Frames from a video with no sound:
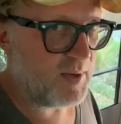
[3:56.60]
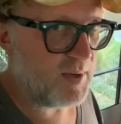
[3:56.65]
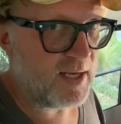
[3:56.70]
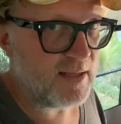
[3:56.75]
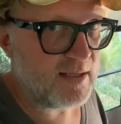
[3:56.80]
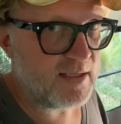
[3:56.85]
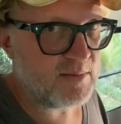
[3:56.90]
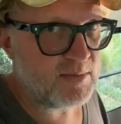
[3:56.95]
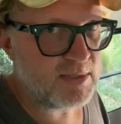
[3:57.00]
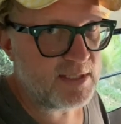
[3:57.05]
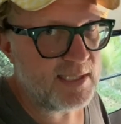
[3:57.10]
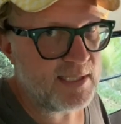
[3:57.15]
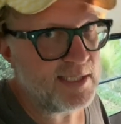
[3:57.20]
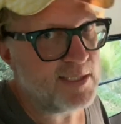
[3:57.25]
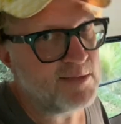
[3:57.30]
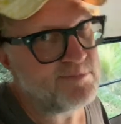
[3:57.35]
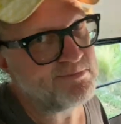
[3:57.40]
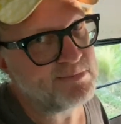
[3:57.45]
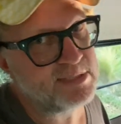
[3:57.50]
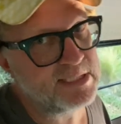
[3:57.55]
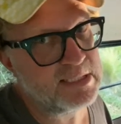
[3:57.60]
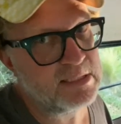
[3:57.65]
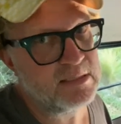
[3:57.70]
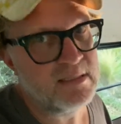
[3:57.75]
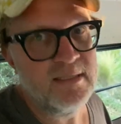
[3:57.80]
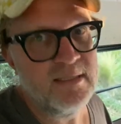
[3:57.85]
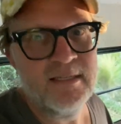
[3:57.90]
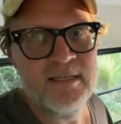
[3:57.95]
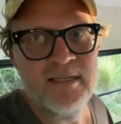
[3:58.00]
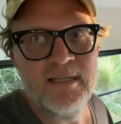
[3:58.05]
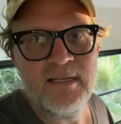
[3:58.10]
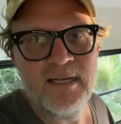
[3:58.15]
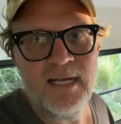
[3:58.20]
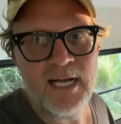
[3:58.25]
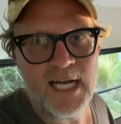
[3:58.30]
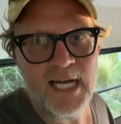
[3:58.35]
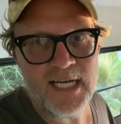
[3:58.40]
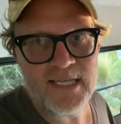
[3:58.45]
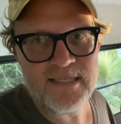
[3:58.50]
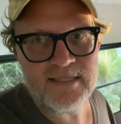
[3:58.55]
of them. So
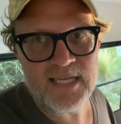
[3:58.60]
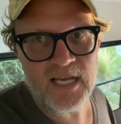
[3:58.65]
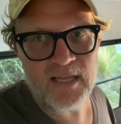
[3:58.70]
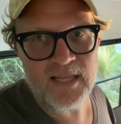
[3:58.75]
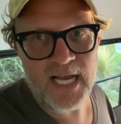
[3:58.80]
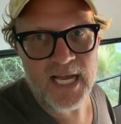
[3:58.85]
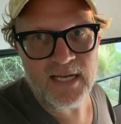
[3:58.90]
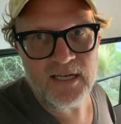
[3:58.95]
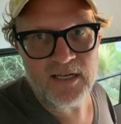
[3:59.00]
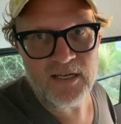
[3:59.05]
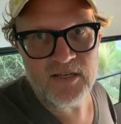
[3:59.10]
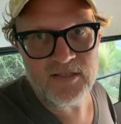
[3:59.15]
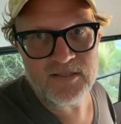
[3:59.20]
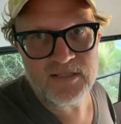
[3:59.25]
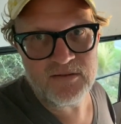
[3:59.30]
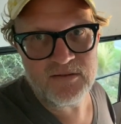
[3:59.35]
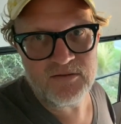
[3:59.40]
see how that goes.